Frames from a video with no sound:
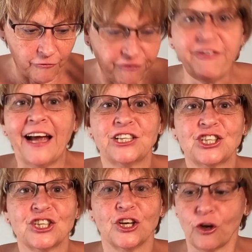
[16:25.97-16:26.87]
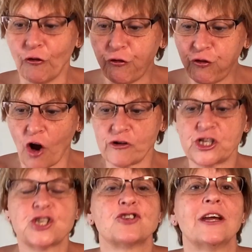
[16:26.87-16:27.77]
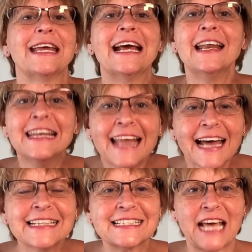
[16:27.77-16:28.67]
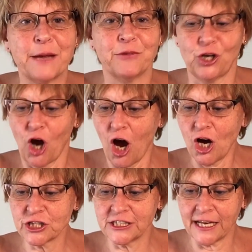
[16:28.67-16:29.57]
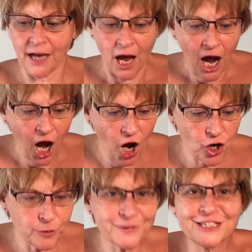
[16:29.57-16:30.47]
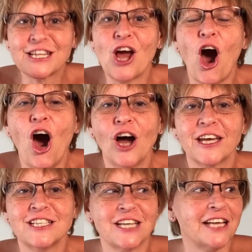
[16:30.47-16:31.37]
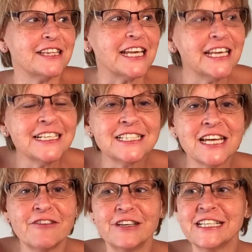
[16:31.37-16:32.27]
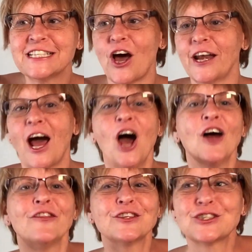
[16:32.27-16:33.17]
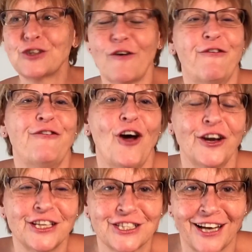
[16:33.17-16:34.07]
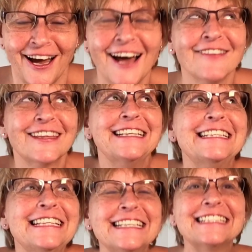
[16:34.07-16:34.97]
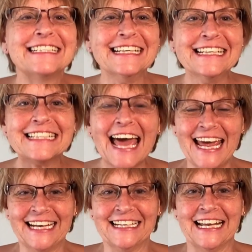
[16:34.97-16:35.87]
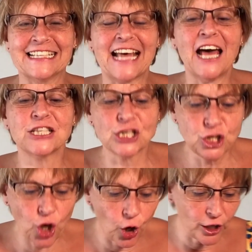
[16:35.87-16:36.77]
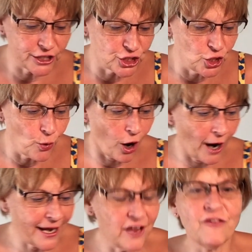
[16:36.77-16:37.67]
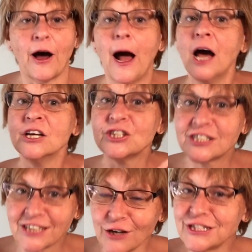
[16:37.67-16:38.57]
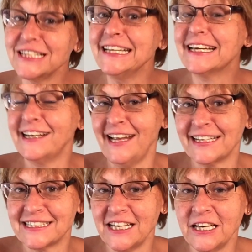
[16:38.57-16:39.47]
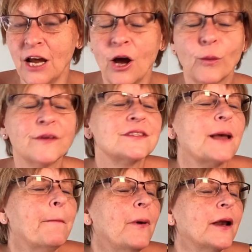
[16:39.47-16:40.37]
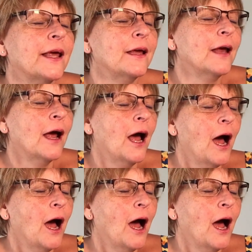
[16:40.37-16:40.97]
fashion, floristry, landscape gardening, homes, the architect, the interior designer, the soft furnisher. The list is endless, as long as you are either socially connecting with somebody